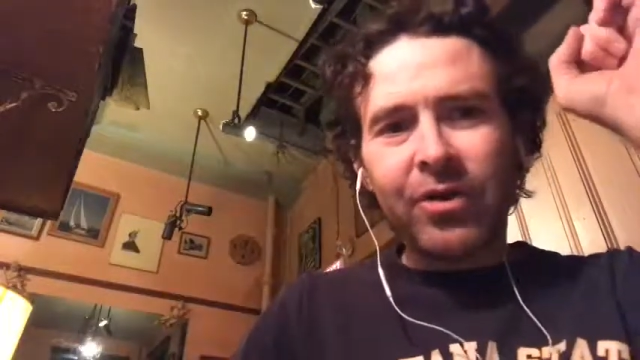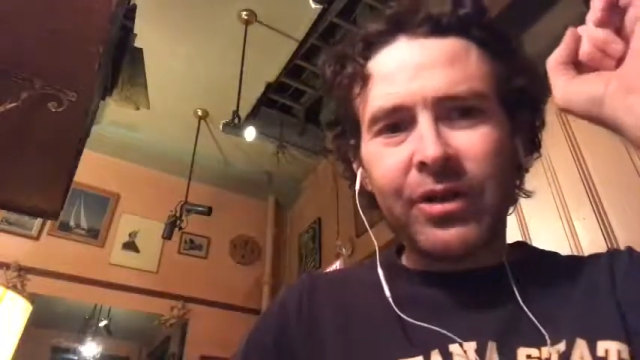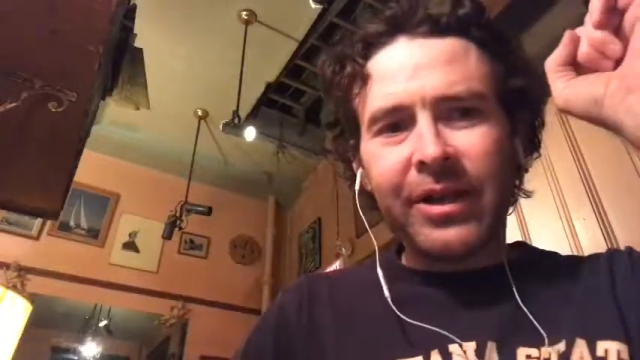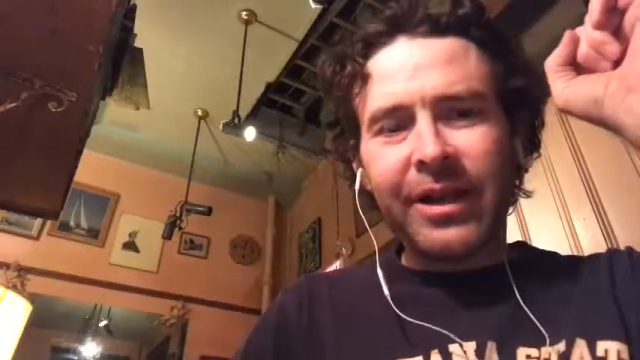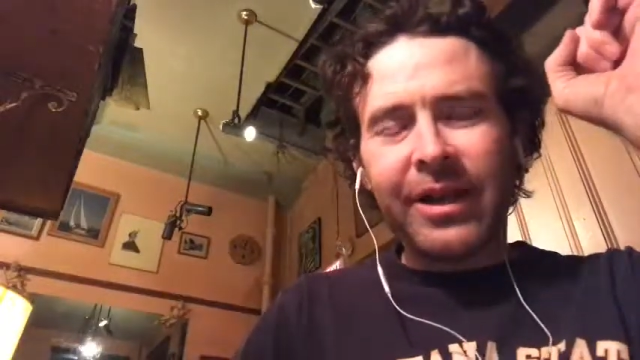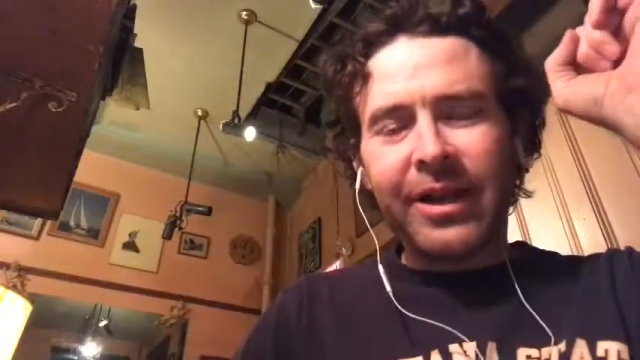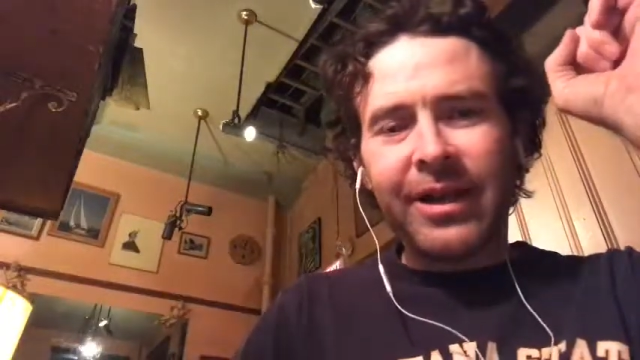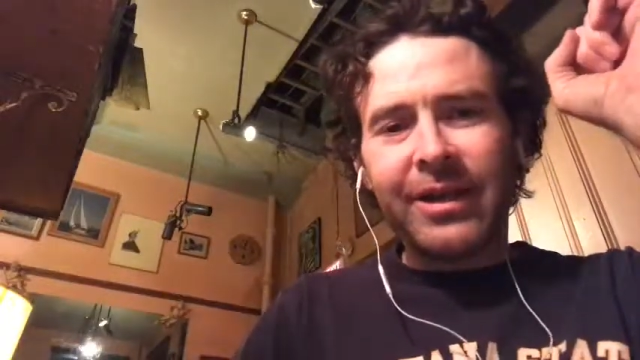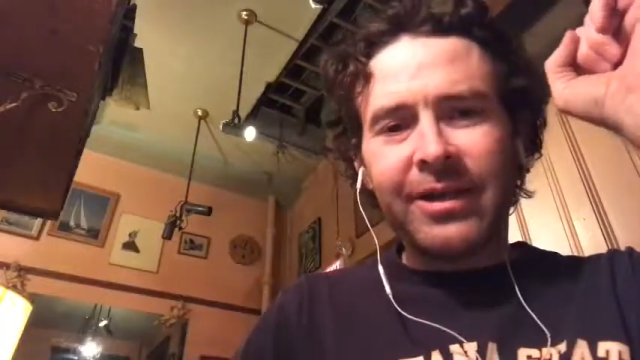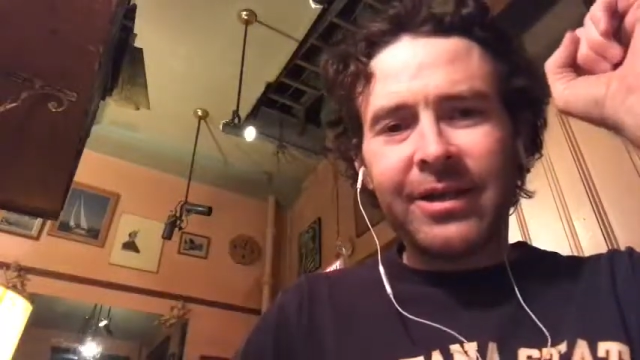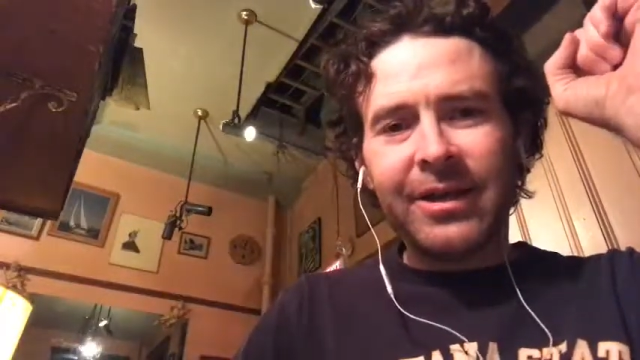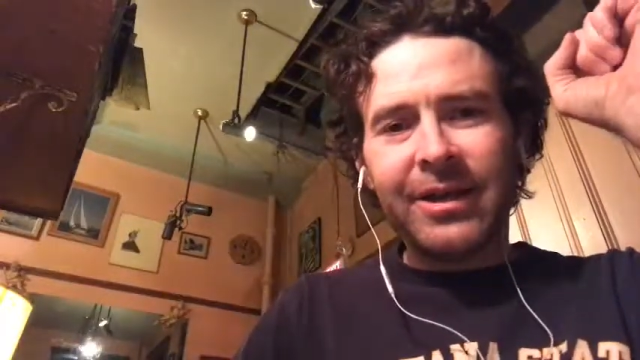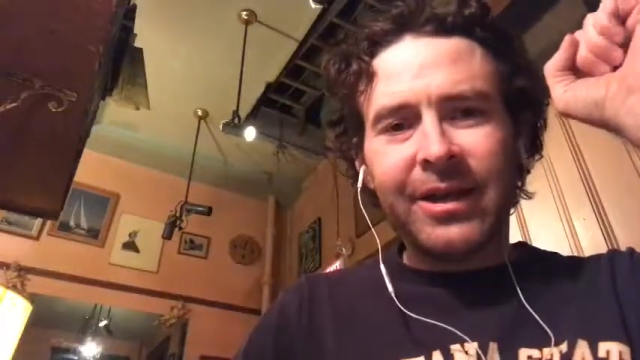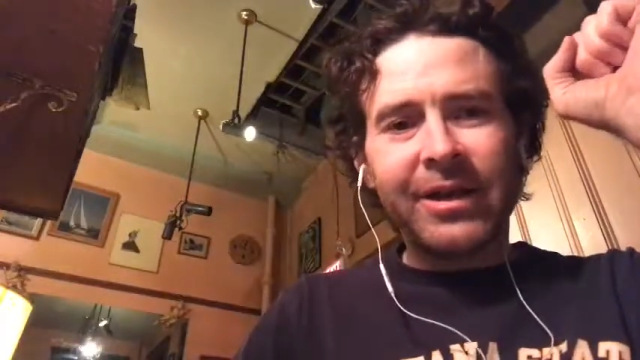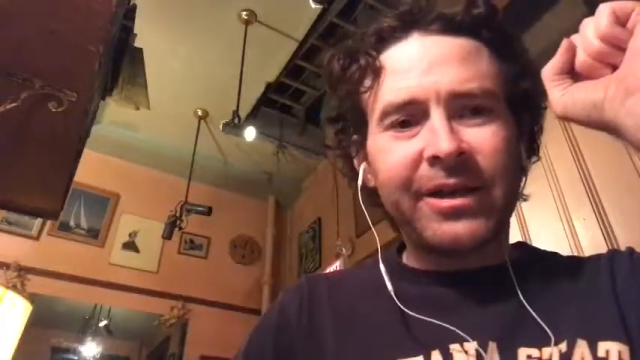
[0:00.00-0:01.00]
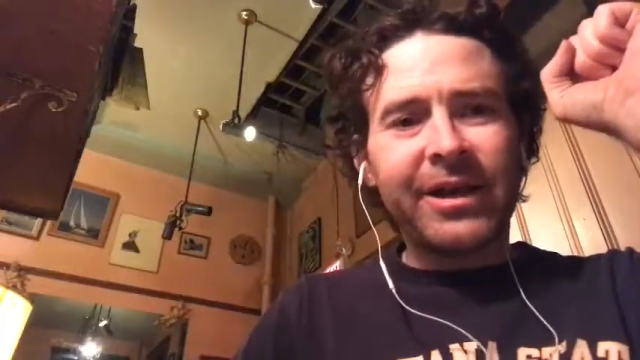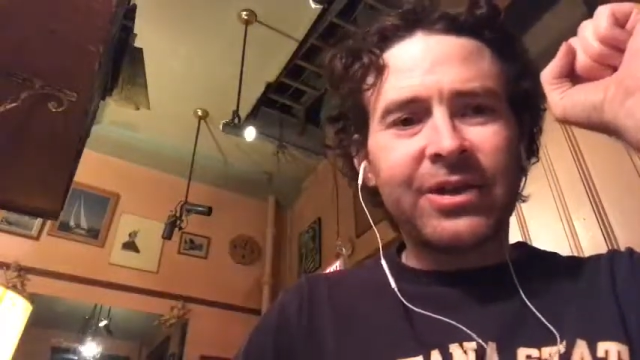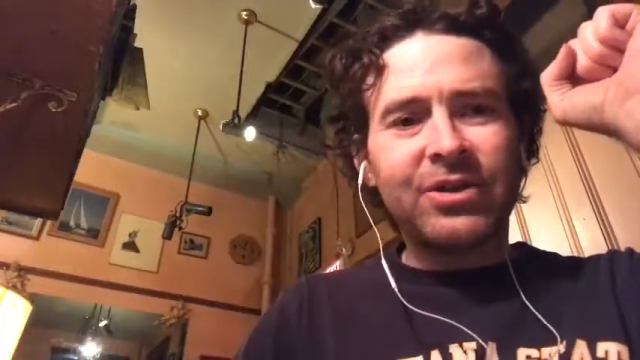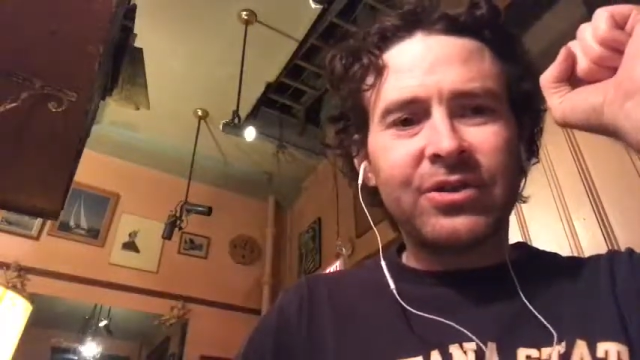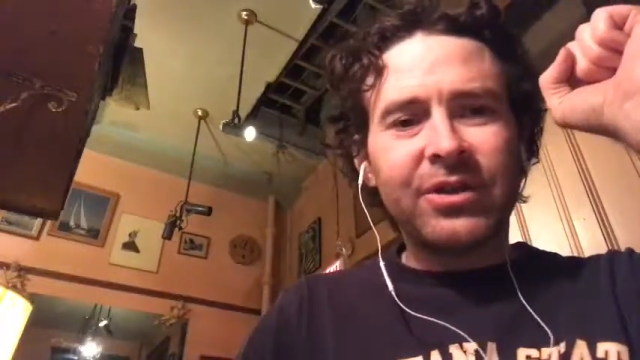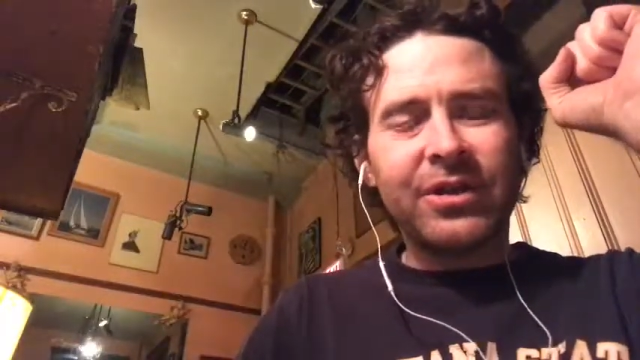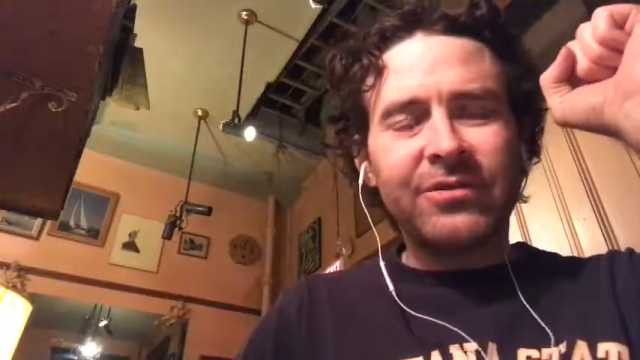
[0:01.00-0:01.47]
And I'll catch
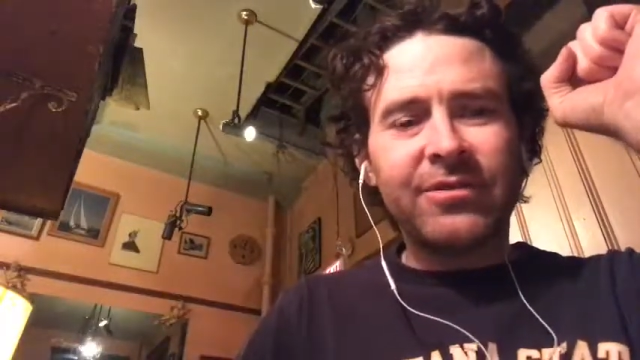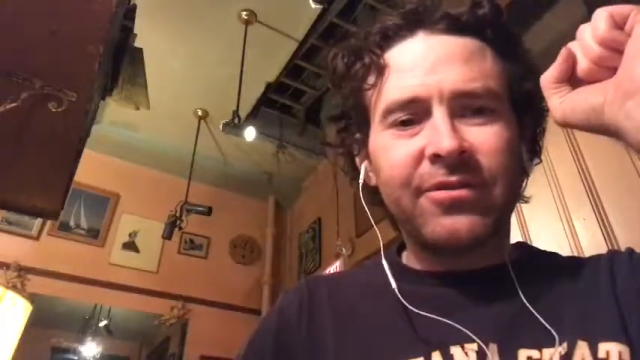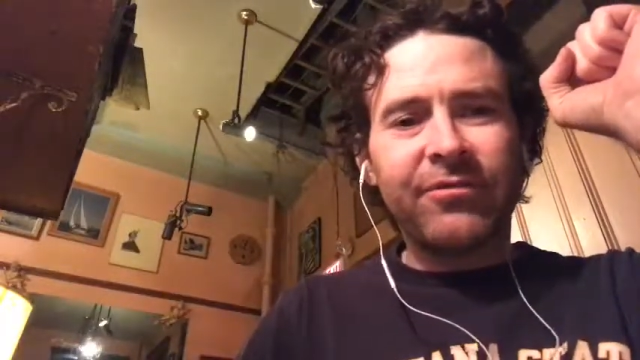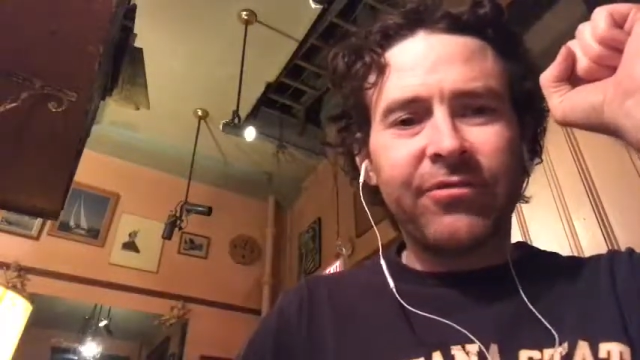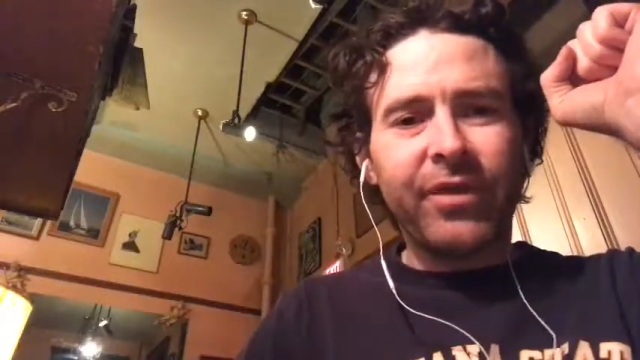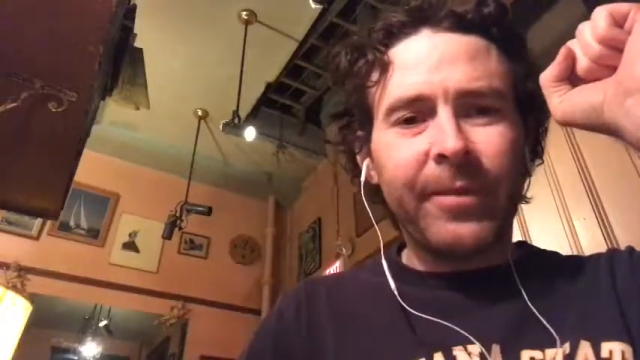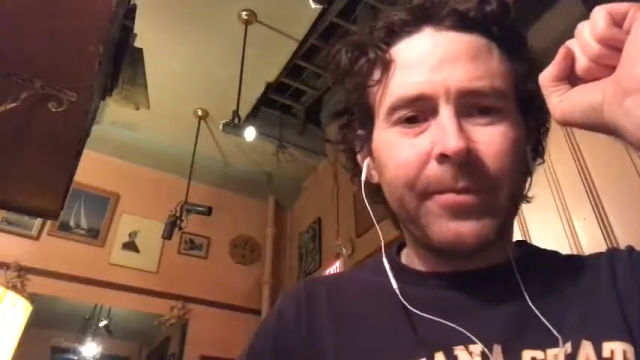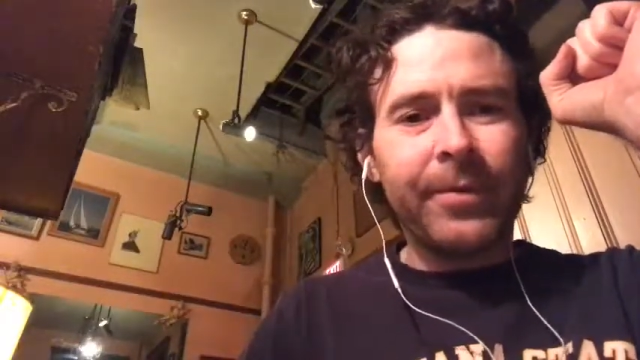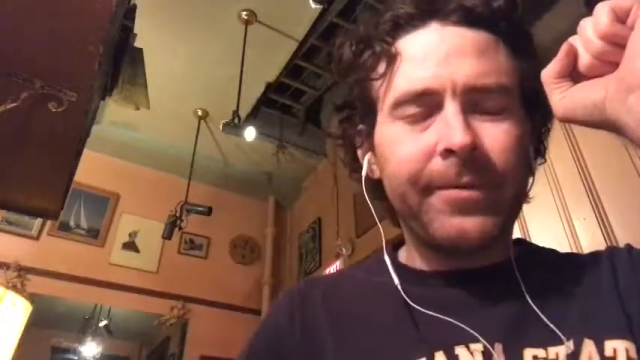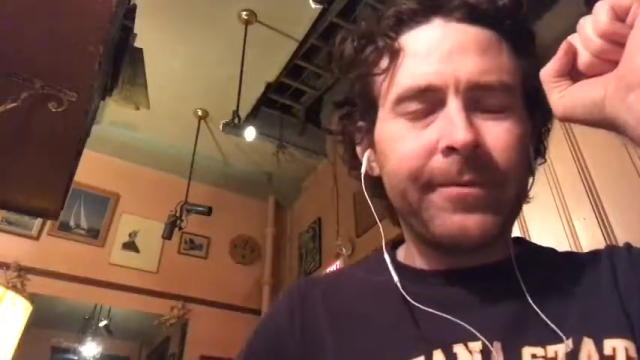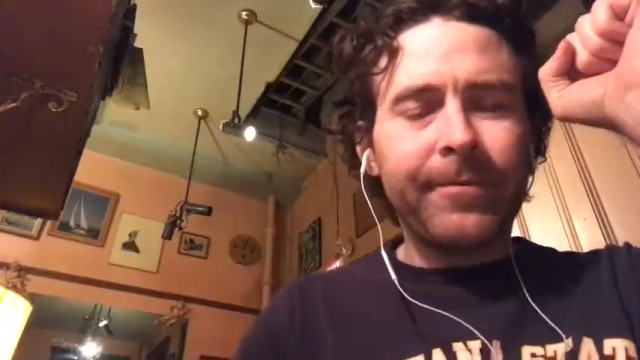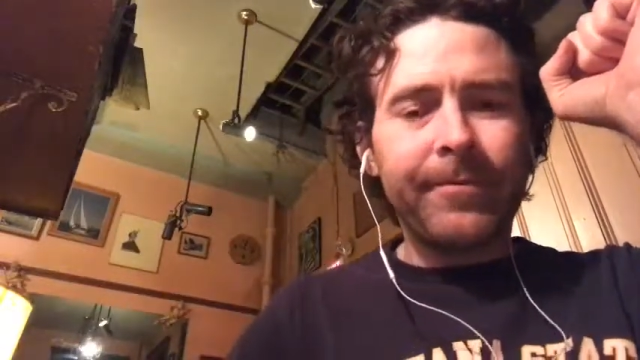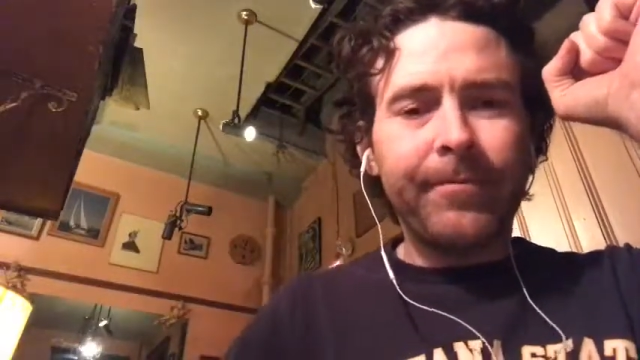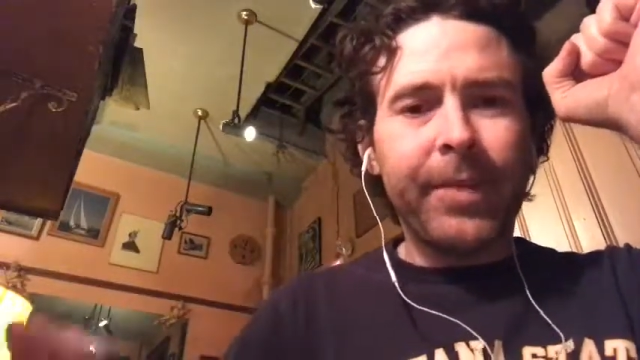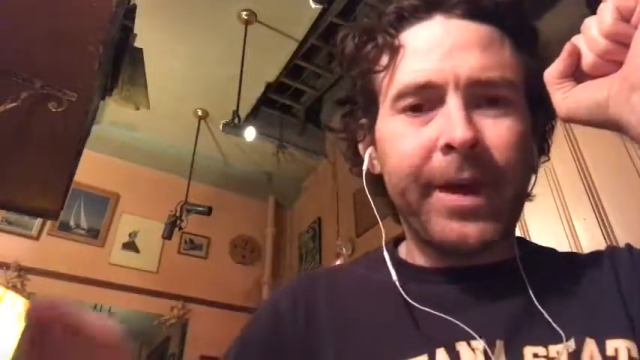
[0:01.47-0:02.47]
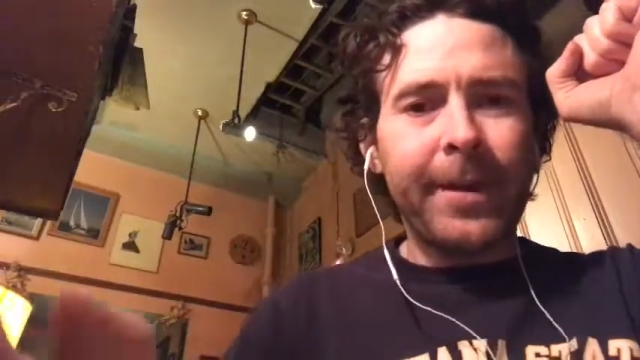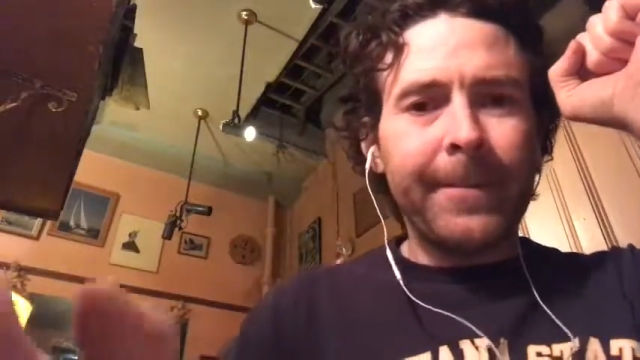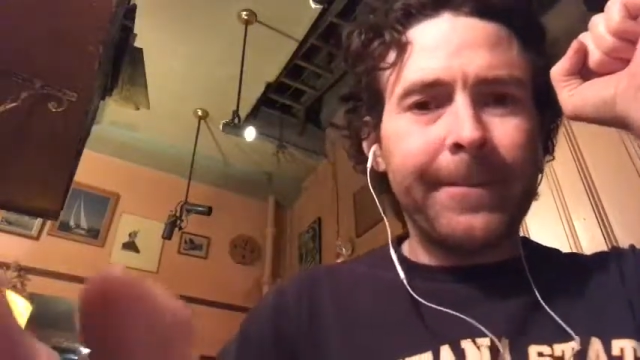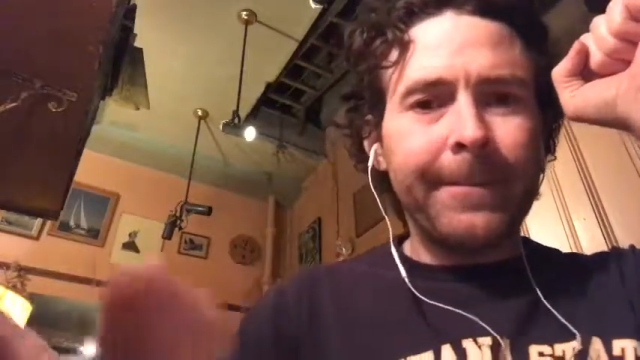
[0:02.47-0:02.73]
you guys on the flip. Bye.